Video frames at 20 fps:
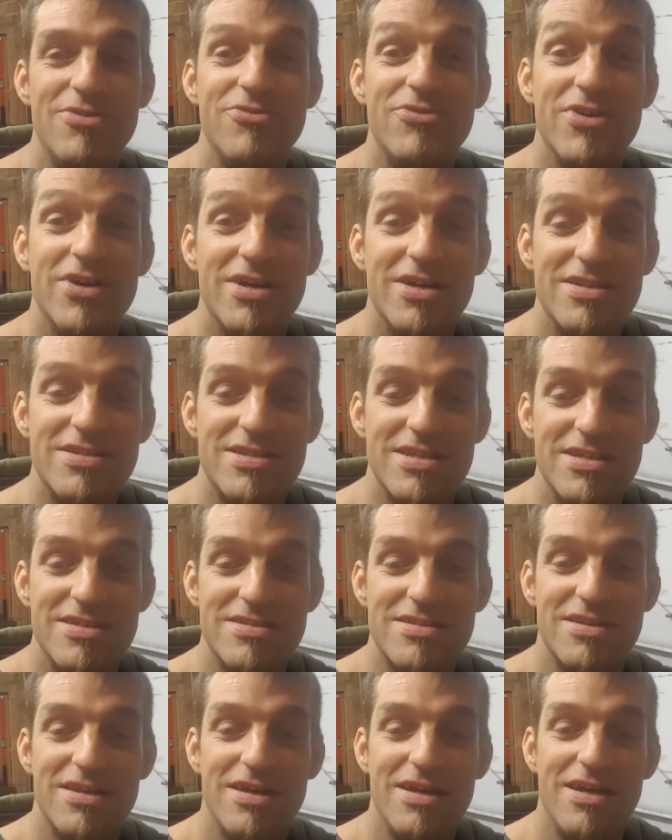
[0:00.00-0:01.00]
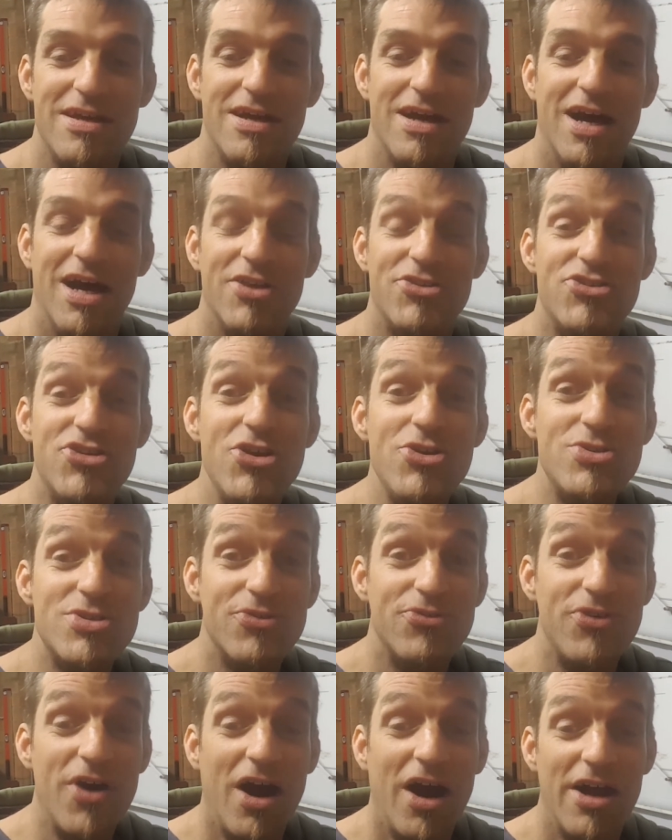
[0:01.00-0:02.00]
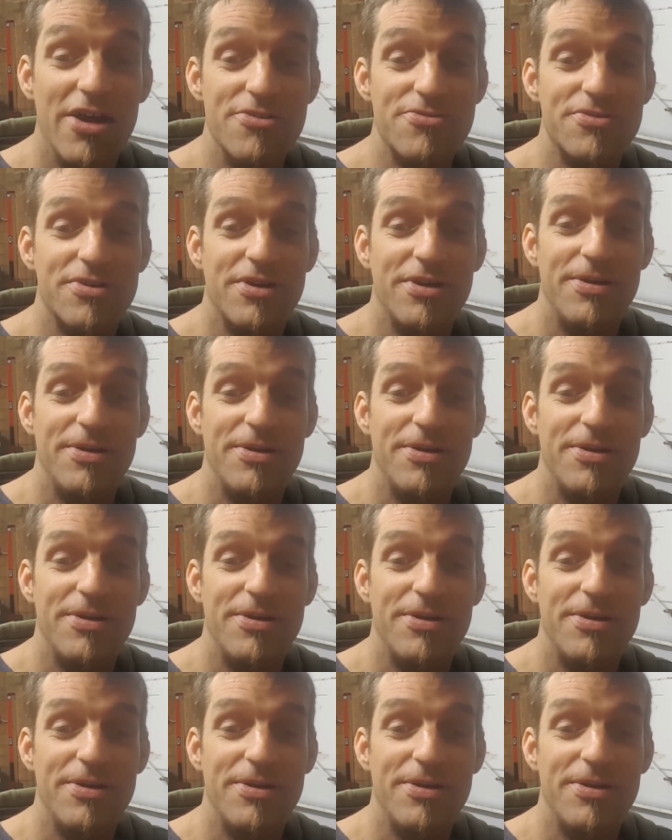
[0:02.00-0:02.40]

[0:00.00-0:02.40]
verses 2 to 5.